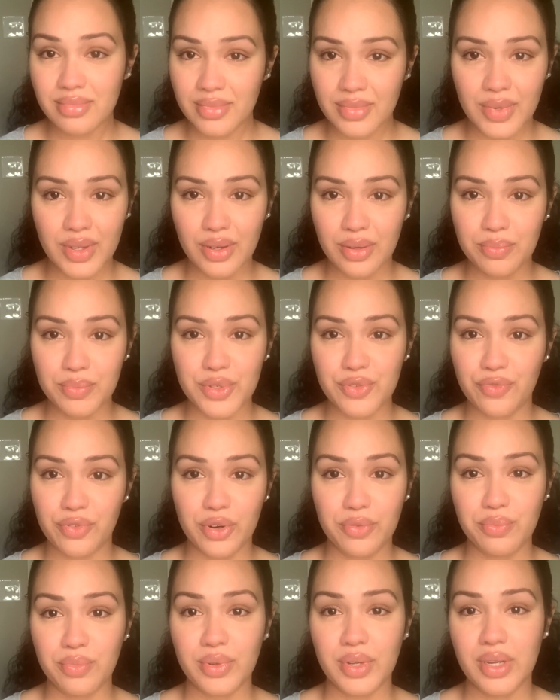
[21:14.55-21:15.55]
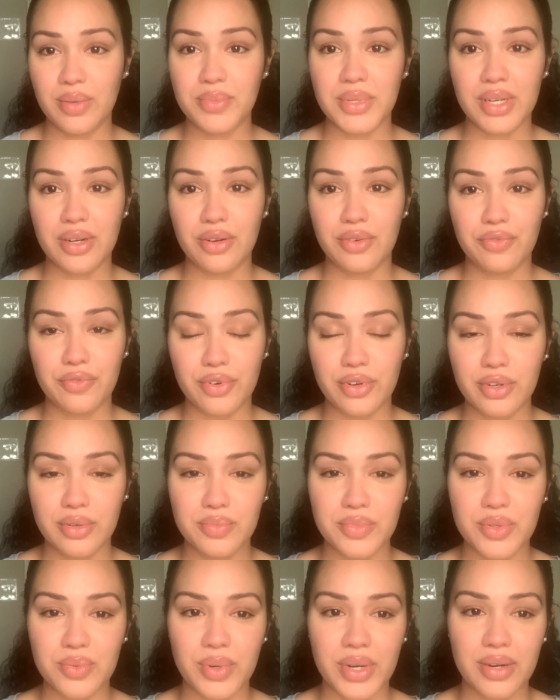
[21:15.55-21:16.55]
comes and
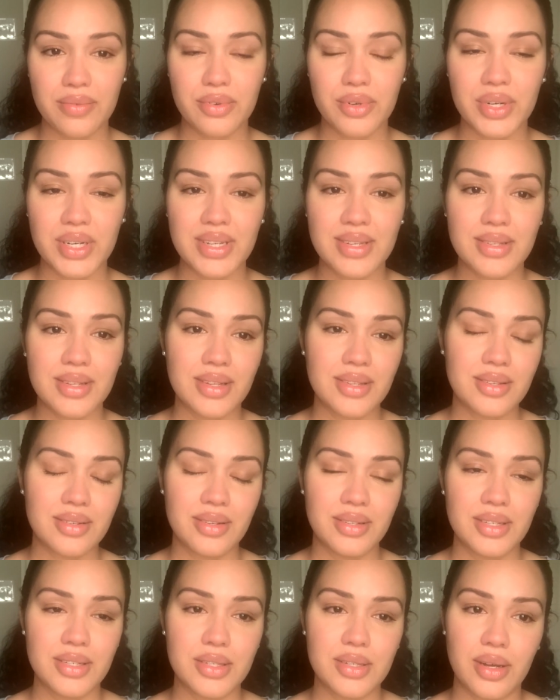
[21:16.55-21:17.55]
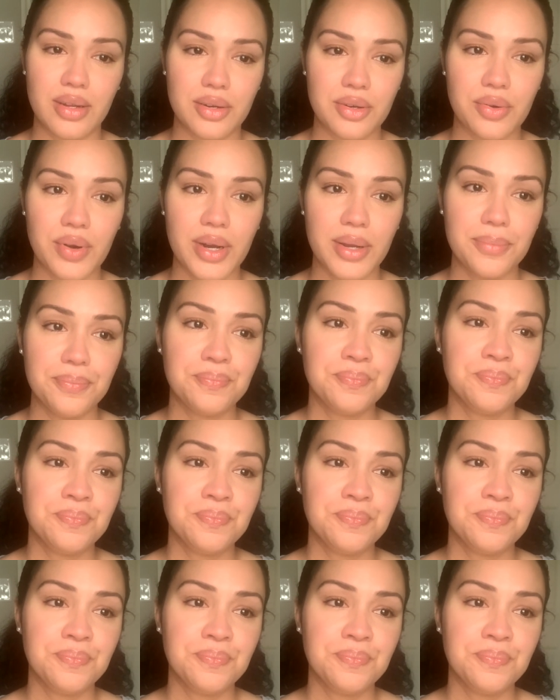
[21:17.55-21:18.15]
confirms whatever it is that's on the sonogram.